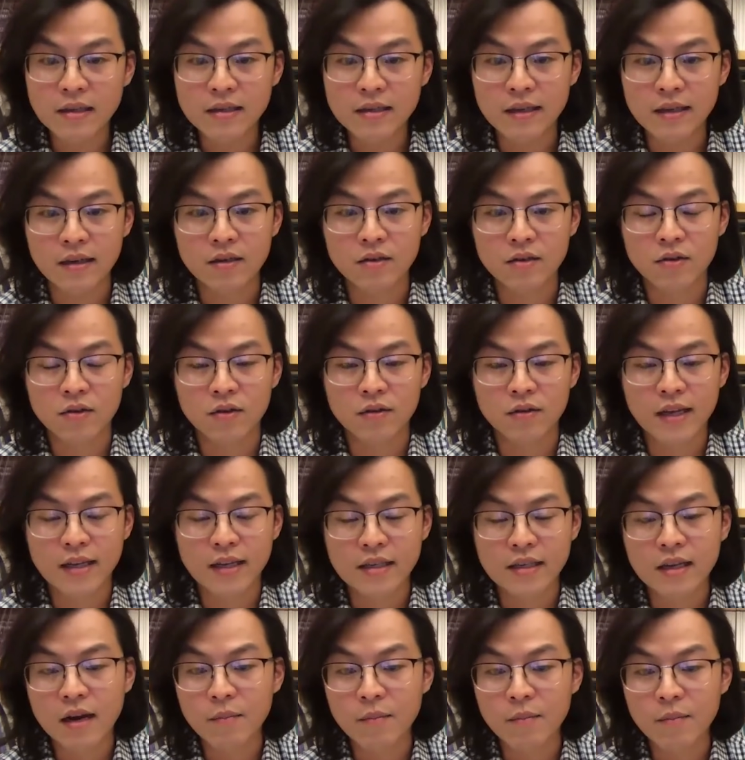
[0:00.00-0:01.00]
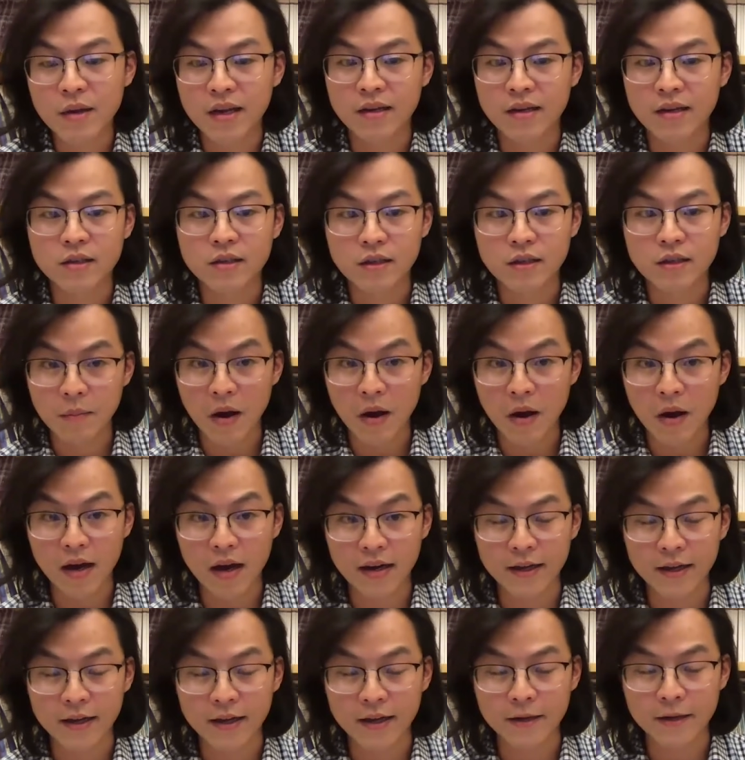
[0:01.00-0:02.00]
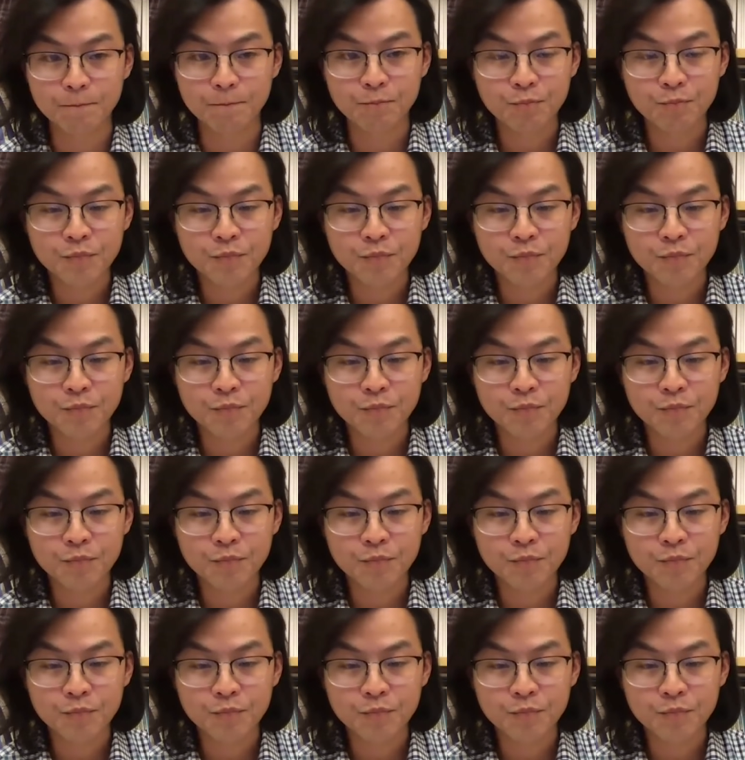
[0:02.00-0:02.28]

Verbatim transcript: signal that's coming into the body.